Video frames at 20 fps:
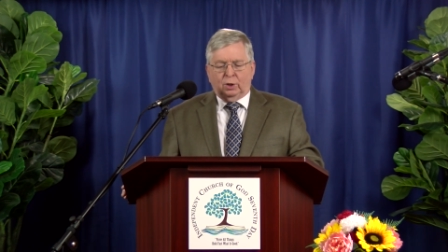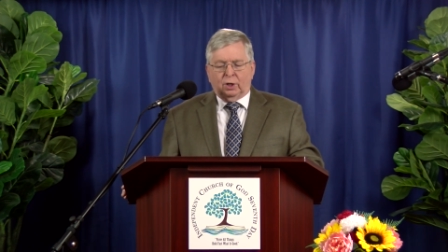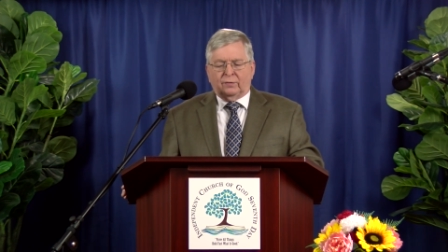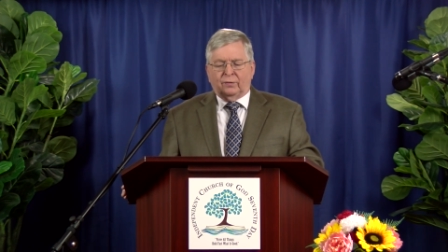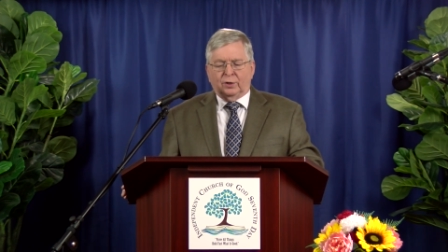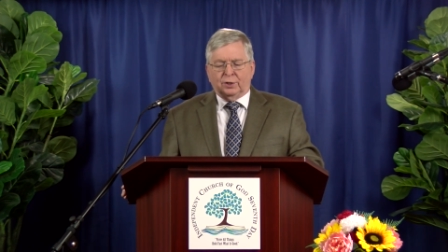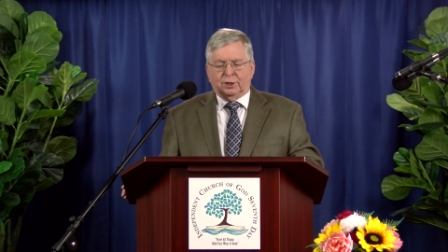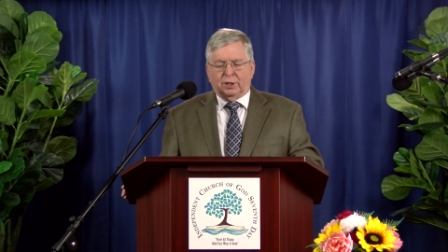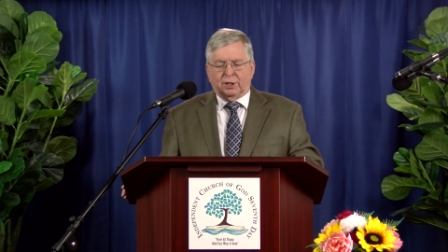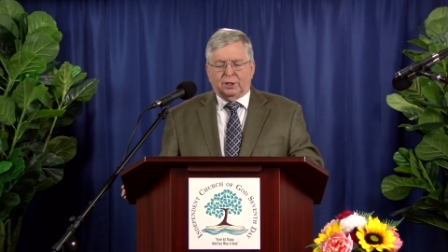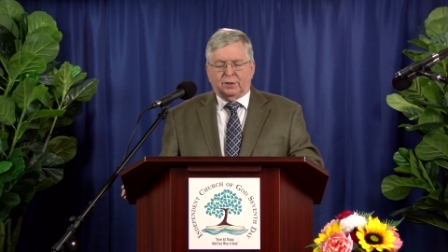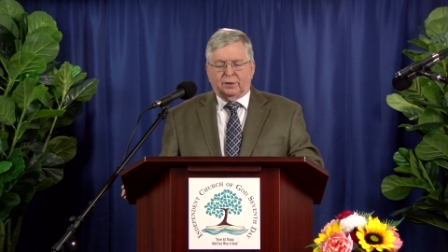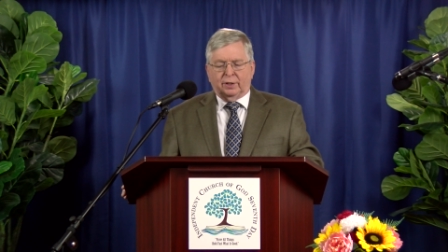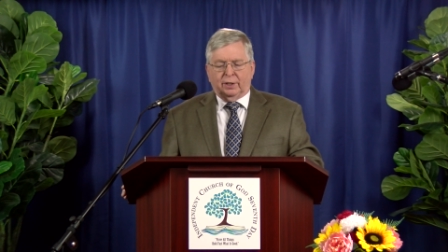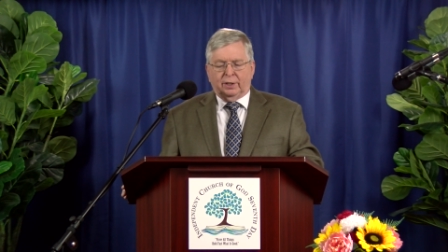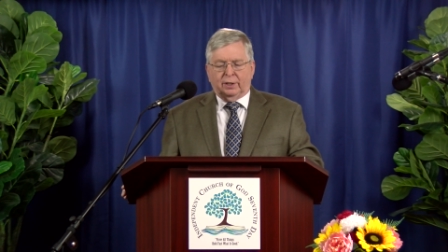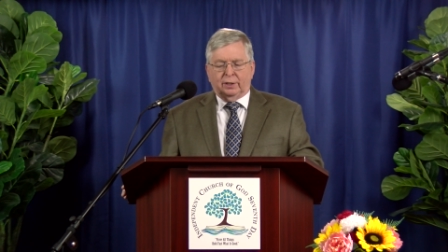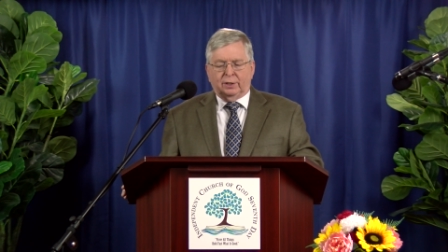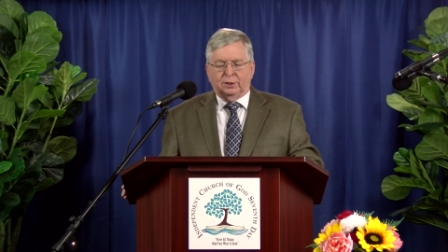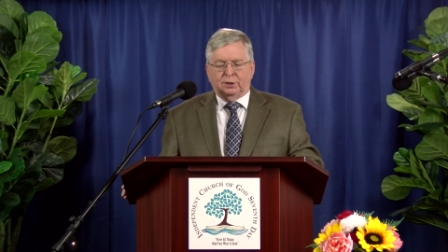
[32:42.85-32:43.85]
look for such
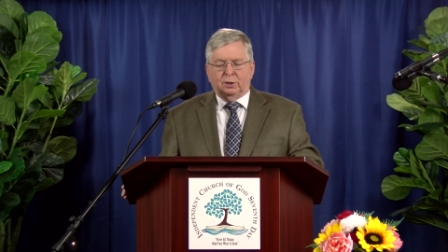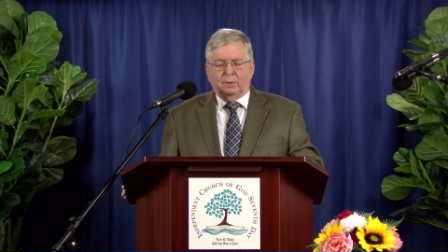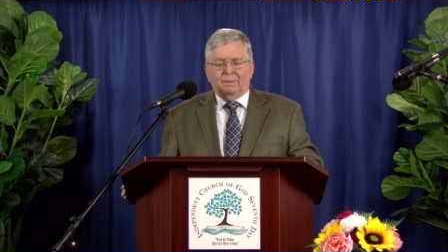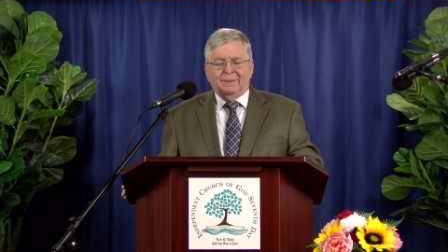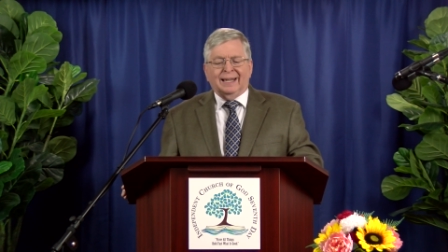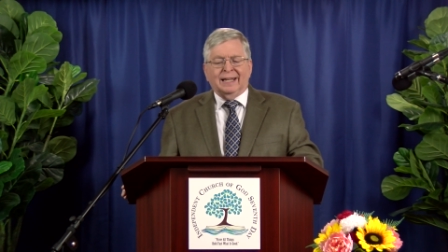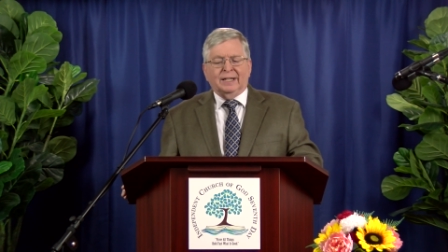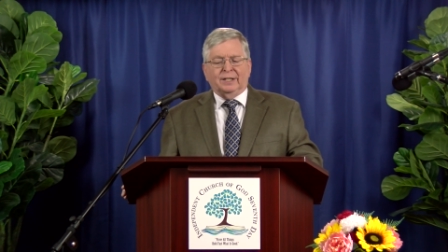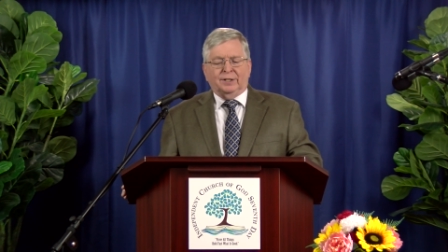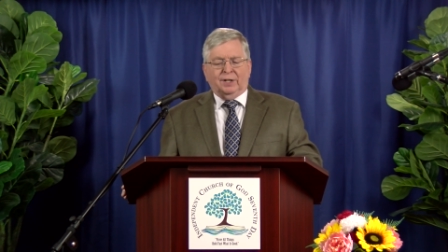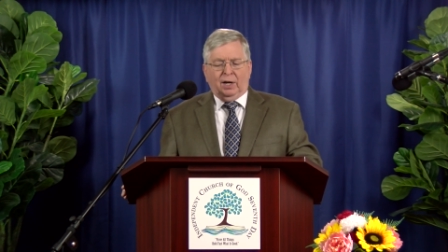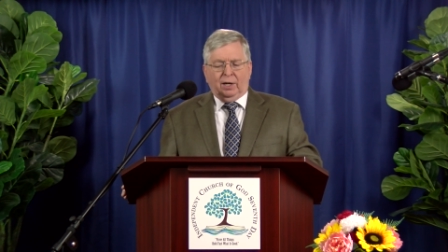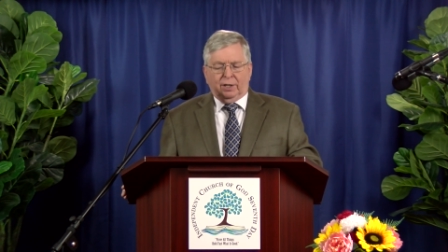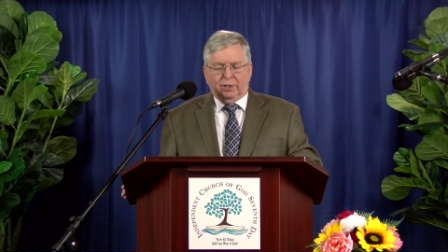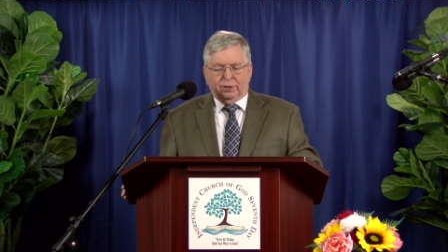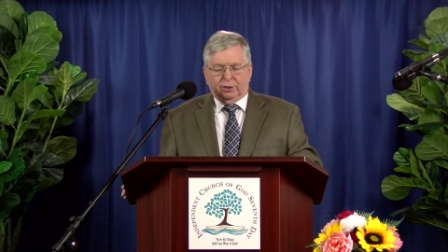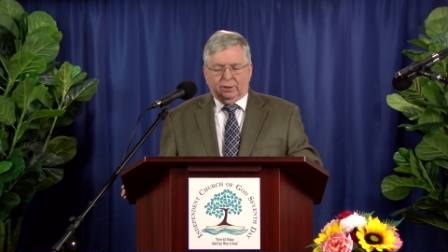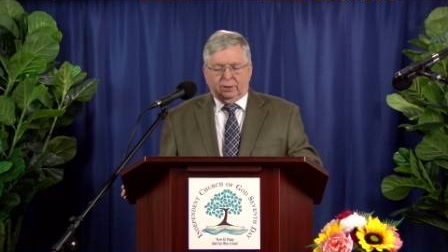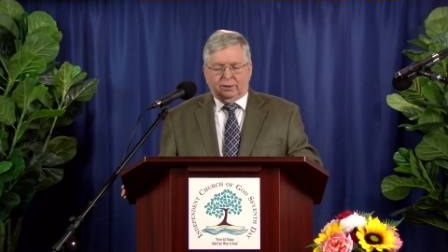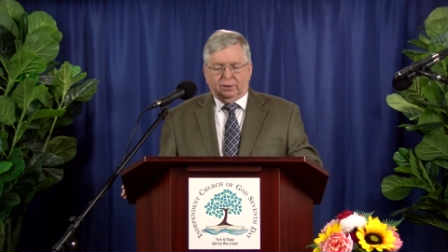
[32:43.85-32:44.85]
things, be
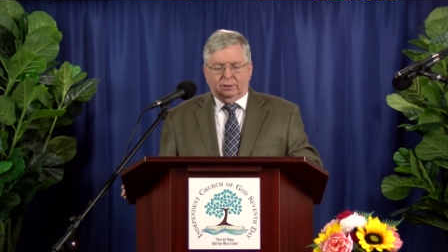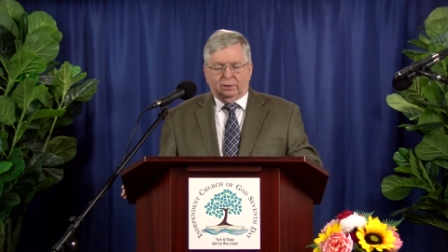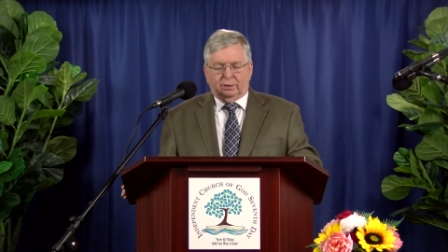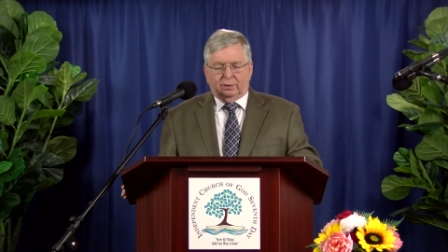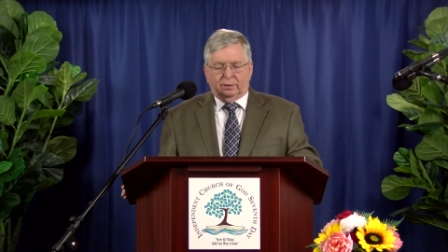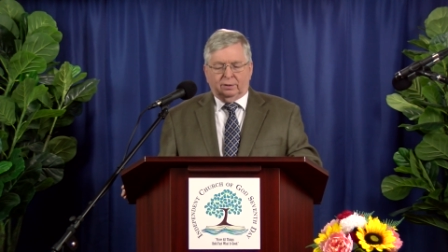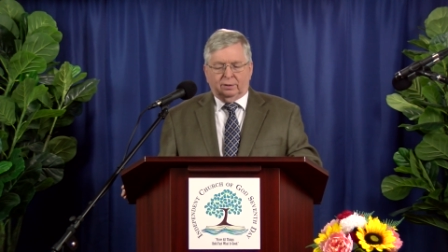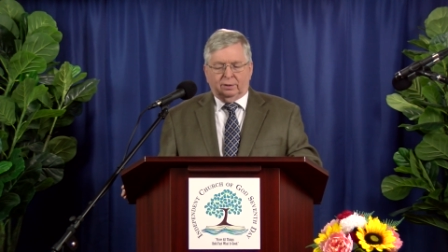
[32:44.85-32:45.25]
diligent,